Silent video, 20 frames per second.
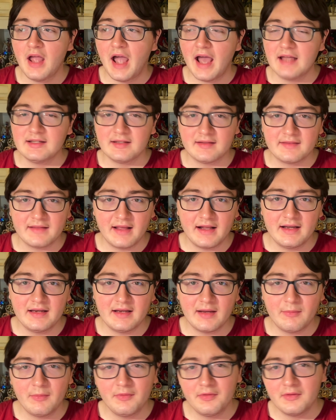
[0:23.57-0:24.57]
I decided
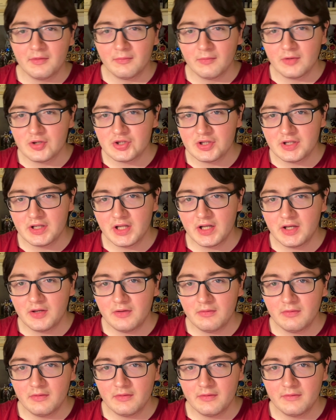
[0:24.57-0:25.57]
I wasn't originally going to
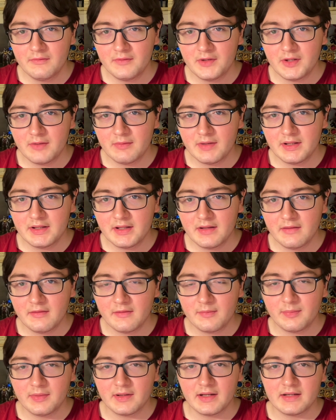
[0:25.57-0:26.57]
do a little video on
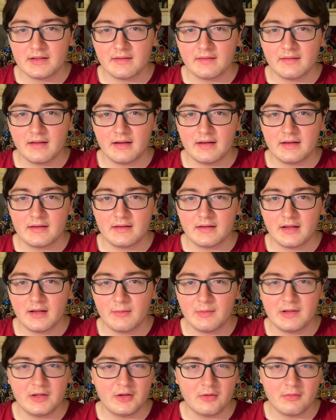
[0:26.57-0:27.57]
this, but I decided uh,
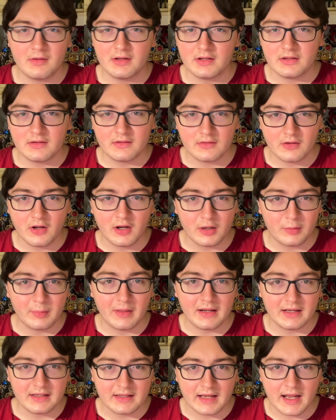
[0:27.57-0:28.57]
we can go ahead and talk
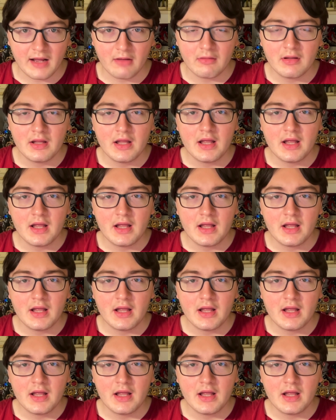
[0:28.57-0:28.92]
about it now.